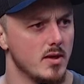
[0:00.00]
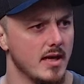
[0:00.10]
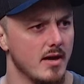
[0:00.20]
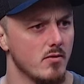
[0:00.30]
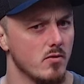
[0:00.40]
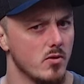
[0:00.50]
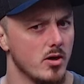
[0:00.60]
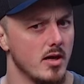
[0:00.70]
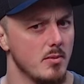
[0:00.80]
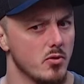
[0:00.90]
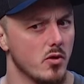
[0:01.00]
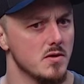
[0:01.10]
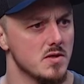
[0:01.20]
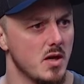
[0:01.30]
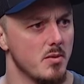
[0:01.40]
to get really
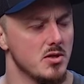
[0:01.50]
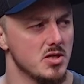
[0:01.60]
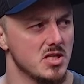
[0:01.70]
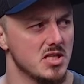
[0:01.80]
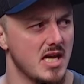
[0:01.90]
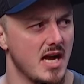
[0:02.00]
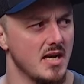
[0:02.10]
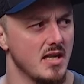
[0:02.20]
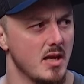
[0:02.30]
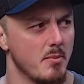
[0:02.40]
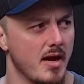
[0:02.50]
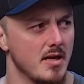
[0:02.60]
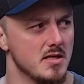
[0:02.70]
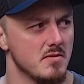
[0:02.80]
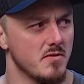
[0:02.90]
bronzed up and just stand in their
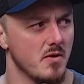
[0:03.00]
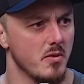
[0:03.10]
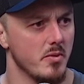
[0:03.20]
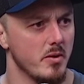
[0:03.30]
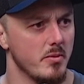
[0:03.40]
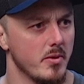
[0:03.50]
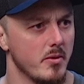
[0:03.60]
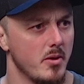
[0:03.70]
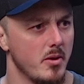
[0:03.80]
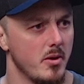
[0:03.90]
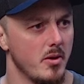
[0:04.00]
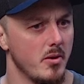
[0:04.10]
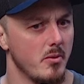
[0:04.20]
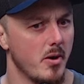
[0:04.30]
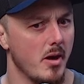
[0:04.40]
pants in front of people,
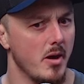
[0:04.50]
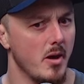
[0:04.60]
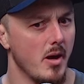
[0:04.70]
right?